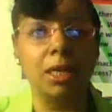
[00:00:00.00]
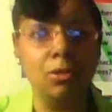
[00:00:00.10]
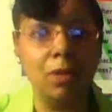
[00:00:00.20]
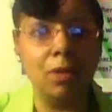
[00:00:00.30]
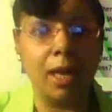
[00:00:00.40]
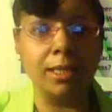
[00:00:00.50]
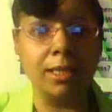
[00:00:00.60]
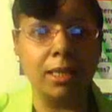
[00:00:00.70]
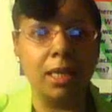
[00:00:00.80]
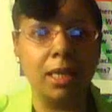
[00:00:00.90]

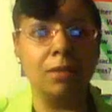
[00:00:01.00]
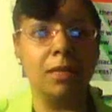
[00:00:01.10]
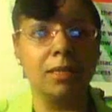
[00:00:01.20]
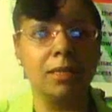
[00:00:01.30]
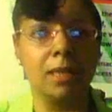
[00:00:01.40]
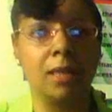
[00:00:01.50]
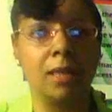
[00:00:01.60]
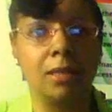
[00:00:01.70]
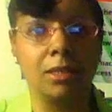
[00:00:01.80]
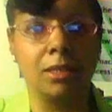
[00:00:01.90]
utilizing the internet
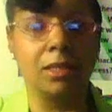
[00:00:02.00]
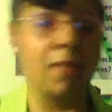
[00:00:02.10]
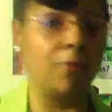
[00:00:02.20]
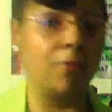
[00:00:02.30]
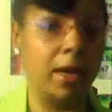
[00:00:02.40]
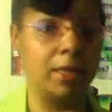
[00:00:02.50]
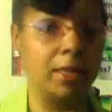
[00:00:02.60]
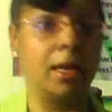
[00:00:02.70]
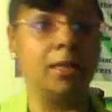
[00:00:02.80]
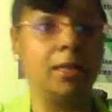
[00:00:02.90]
technologies and
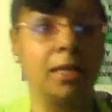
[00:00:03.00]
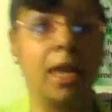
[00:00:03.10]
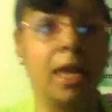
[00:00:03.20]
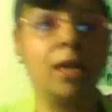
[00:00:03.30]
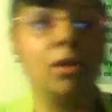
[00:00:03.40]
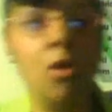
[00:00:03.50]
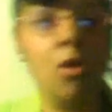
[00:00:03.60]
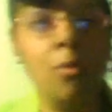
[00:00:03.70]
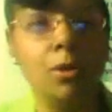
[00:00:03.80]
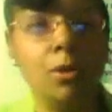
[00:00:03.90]
recognizing a
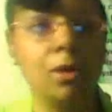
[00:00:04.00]
global